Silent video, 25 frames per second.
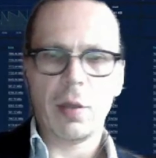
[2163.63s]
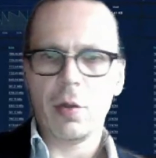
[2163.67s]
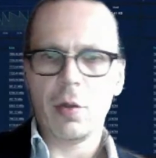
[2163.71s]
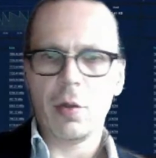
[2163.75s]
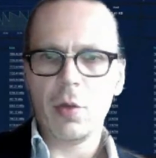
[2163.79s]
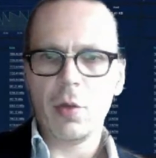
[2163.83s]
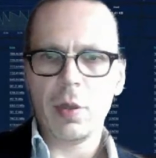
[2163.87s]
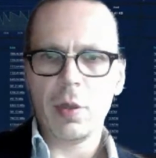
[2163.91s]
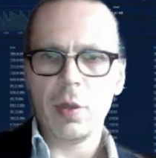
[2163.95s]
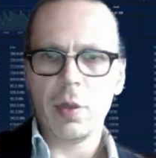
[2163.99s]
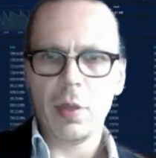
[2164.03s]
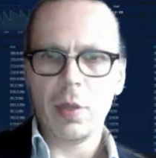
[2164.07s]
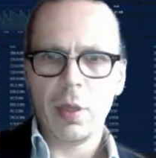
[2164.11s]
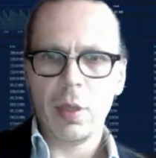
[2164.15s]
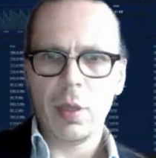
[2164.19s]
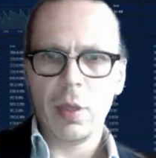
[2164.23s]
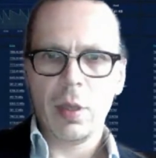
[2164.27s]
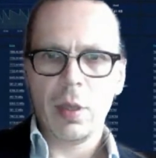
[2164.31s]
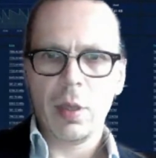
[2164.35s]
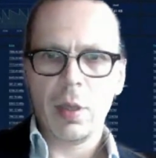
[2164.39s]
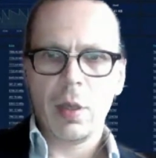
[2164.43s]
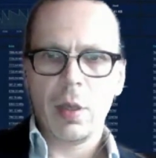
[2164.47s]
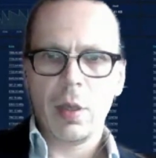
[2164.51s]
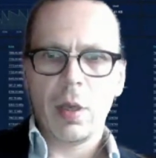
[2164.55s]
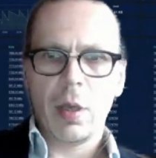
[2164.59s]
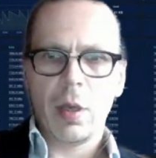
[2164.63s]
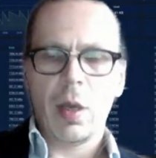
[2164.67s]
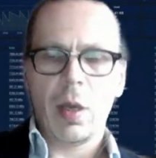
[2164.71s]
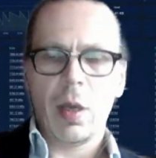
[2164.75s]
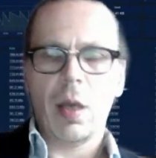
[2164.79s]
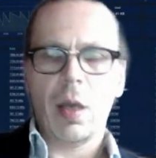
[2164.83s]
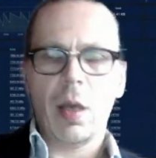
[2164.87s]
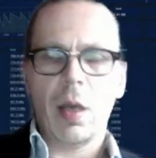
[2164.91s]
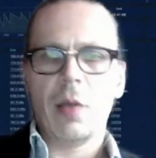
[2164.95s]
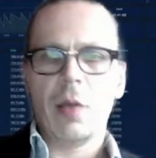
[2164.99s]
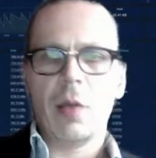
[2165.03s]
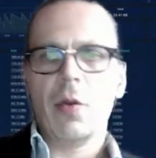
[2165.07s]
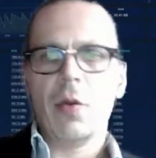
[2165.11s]
token,
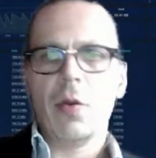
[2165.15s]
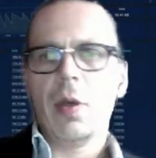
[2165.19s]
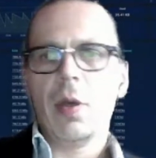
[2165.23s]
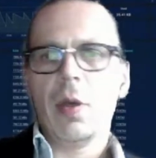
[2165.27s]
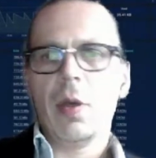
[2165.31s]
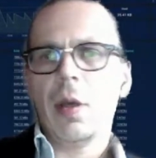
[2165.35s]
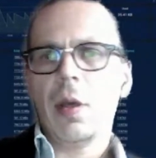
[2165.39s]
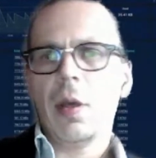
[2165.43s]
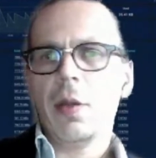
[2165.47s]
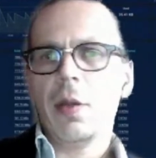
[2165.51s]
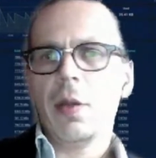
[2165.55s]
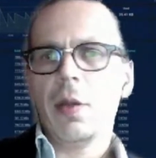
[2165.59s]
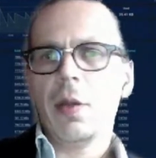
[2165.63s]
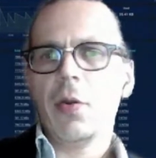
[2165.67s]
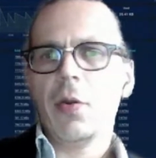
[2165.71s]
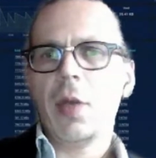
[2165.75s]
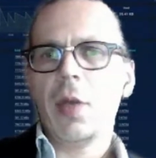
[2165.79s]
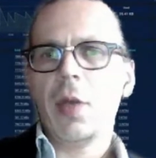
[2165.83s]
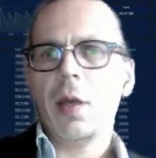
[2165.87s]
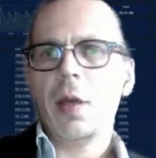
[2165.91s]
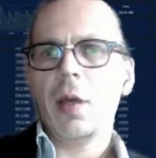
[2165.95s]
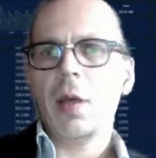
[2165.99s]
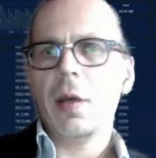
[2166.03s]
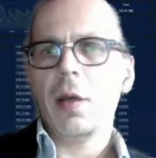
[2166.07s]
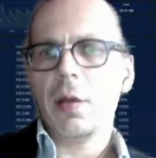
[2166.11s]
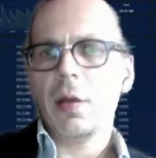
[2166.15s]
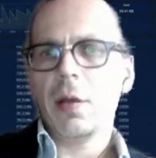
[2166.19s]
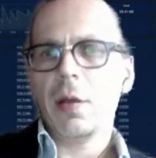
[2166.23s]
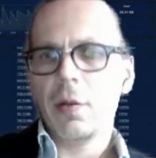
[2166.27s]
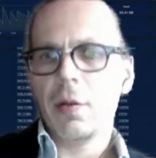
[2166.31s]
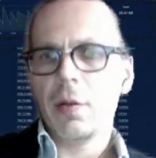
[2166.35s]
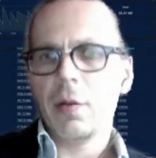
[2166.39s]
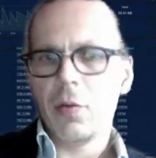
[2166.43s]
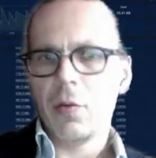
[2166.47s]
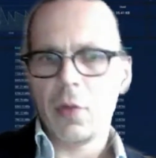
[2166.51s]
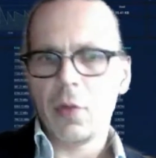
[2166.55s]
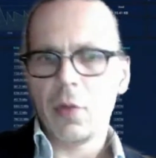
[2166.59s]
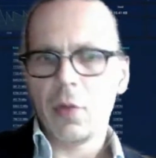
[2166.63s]
and they can stake
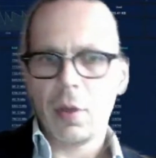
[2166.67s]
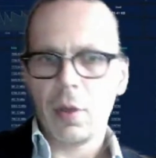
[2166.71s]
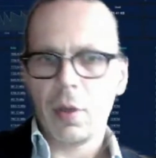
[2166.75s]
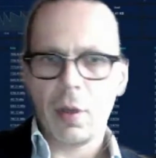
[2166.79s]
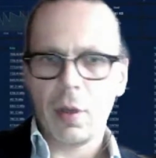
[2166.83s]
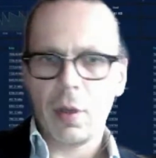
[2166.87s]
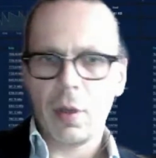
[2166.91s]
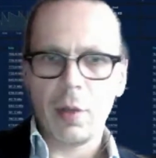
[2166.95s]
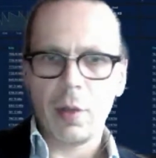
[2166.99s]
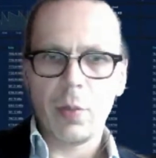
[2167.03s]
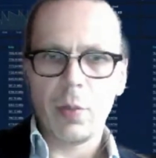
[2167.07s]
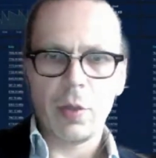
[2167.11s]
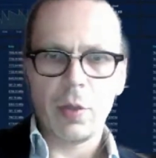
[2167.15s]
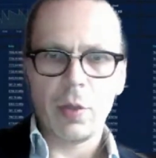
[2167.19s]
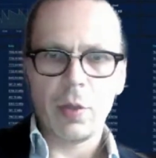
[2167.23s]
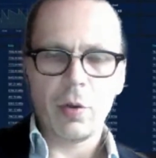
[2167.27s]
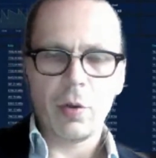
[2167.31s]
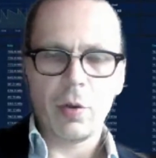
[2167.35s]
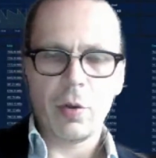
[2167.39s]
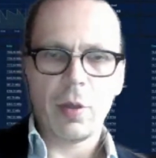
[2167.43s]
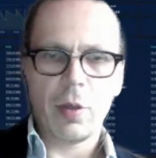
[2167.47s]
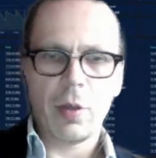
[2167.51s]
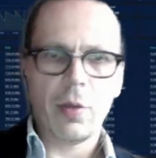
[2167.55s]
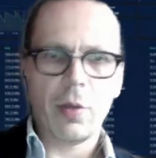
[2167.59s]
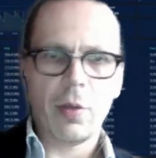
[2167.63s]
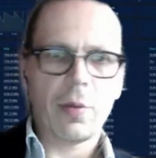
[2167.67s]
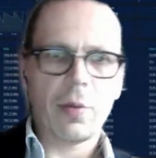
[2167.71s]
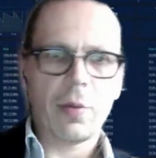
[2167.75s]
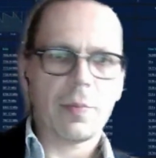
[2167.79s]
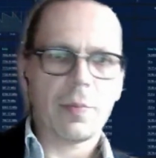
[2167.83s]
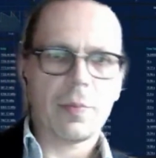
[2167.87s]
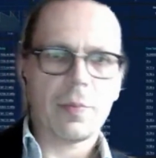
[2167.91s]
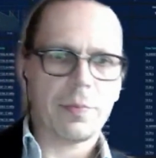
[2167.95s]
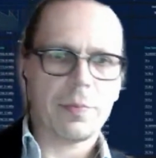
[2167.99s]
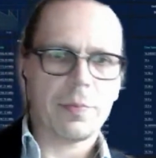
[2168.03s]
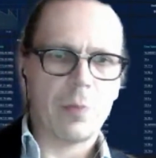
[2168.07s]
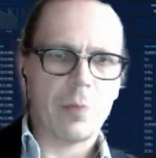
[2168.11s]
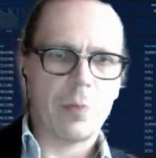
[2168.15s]
the LP tokens
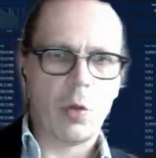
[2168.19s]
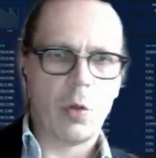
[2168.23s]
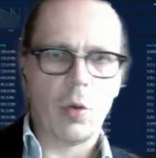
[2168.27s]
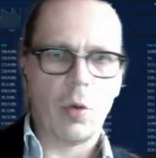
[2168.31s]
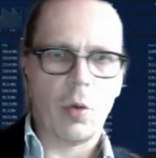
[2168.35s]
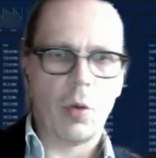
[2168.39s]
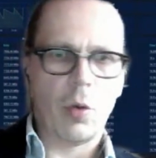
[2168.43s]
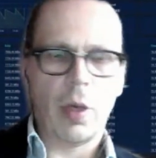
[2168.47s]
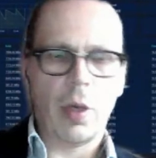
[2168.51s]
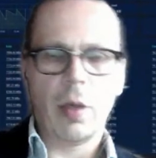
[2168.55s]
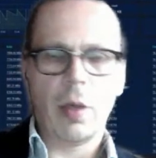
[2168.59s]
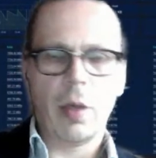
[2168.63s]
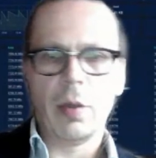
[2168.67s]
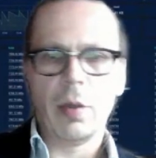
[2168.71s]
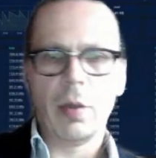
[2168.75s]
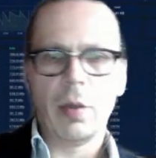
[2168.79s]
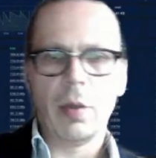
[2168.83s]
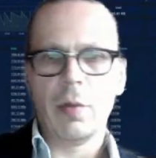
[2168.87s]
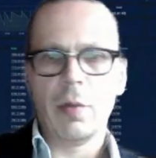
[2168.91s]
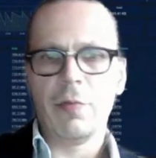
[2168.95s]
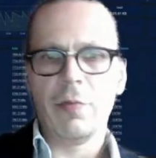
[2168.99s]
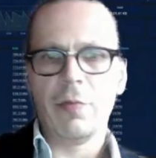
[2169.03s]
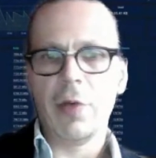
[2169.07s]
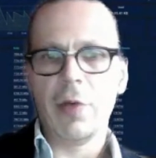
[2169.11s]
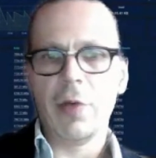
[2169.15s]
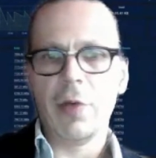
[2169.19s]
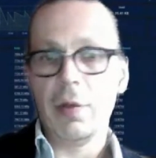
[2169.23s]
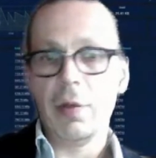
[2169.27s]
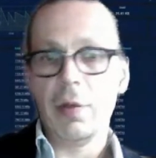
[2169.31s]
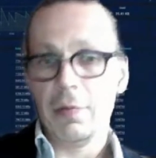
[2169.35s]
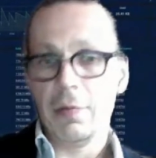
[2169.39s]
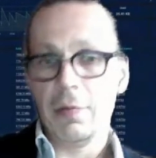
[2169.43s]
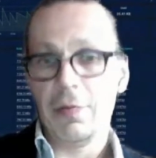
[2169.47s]
to earn free